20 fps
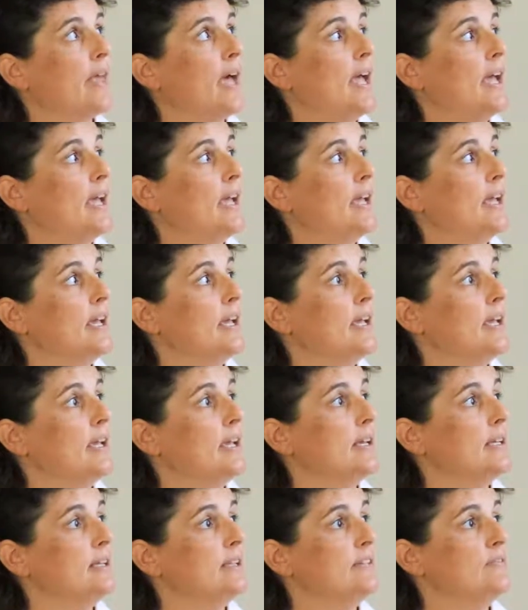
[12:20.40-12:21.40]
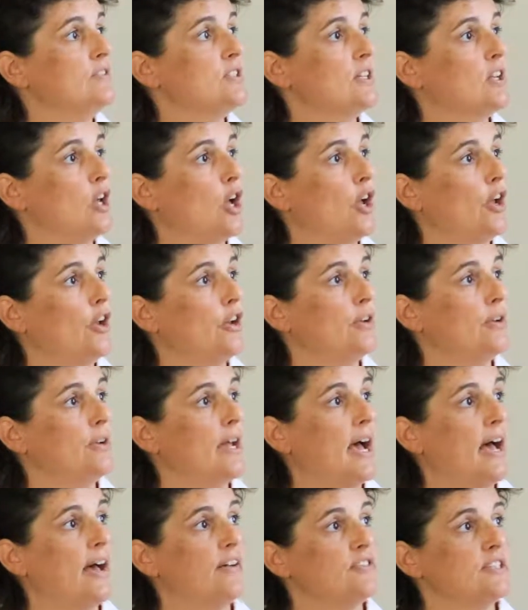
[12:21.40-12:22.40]
He lived alone
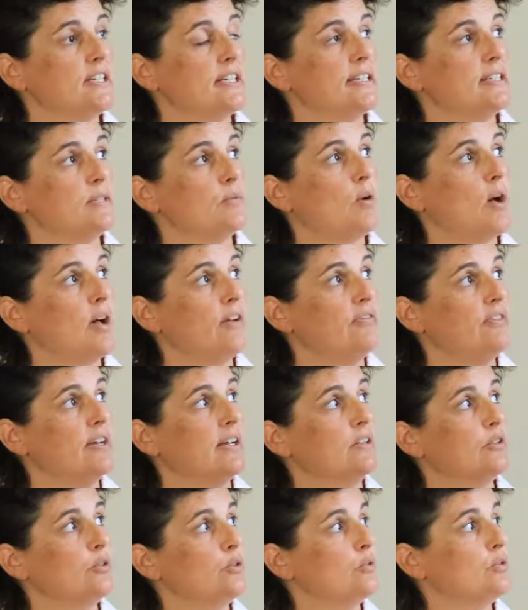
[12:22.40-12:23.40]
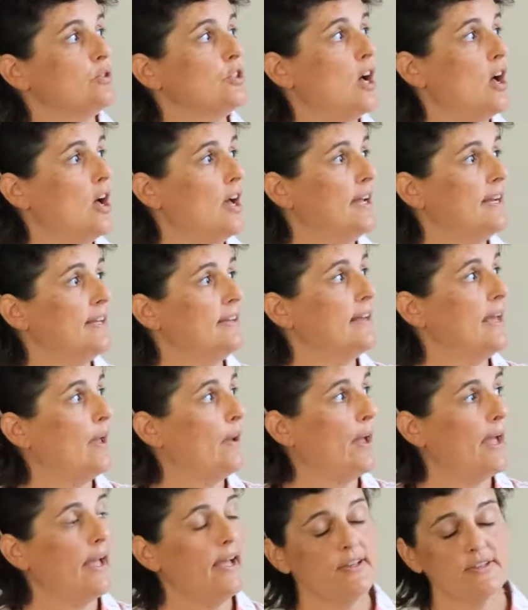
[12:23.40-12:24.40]
after his wife Eleanor died in our
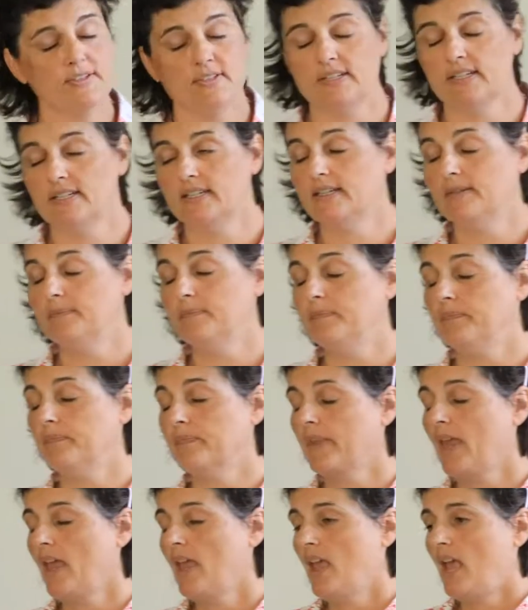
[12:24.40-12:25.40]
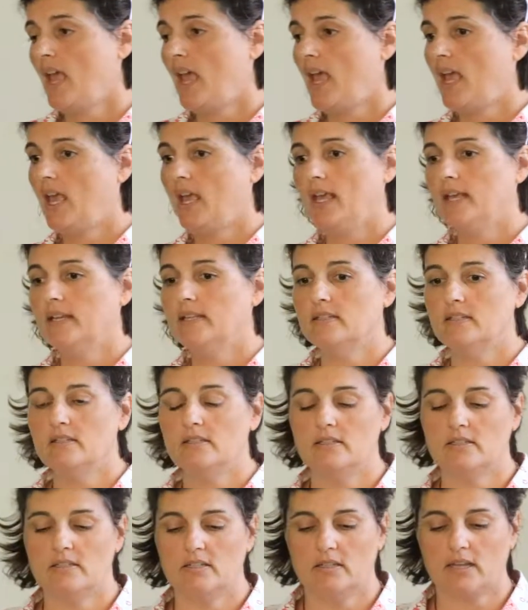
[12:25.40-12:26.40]
house,
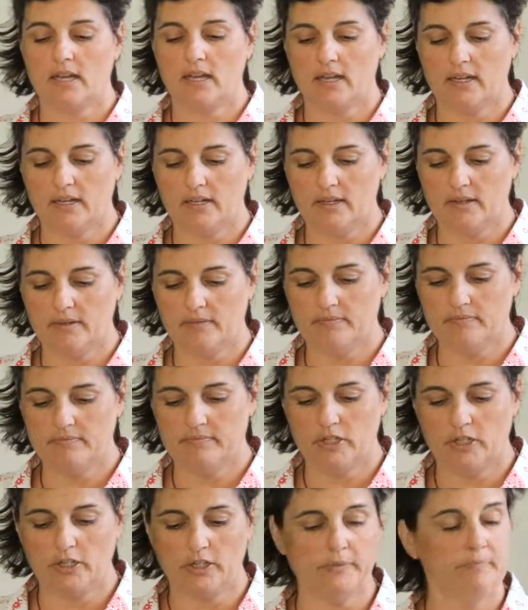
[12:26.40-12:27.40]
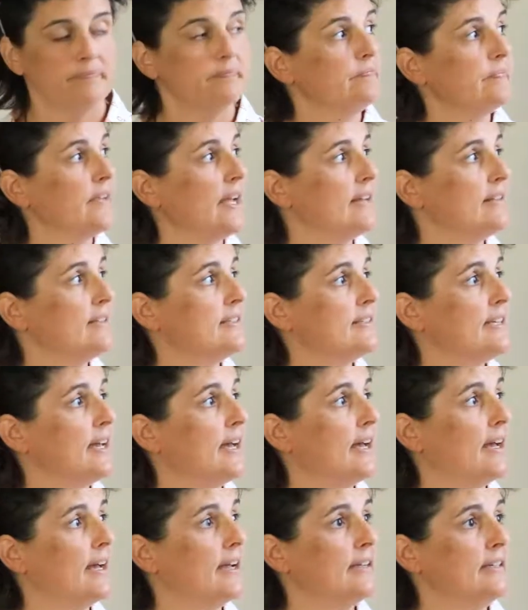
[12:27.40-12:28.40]
you know
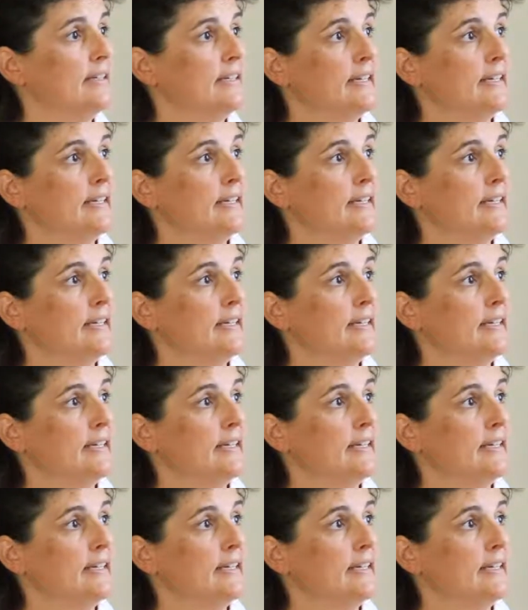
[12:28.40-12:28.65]
that